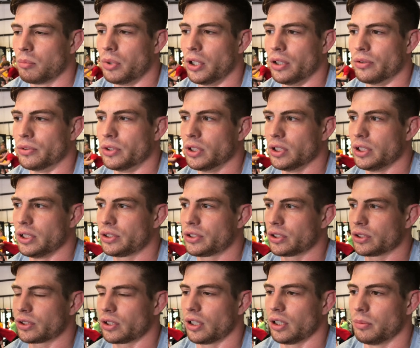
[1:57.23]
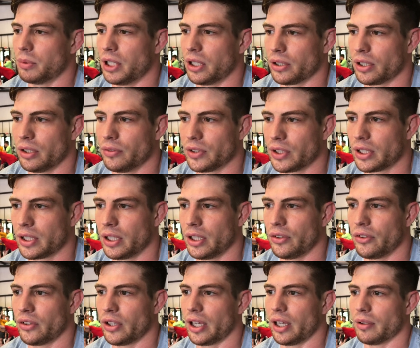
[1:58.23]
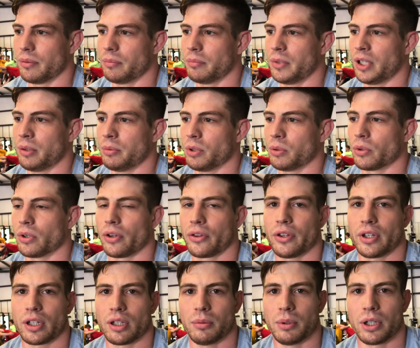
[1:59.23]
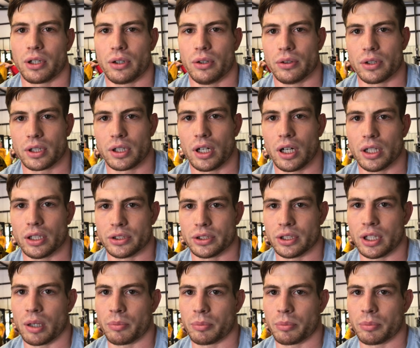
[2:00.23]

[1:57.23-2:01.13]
But really, it's just all about giving kids that maybe weren't thinking about going to college an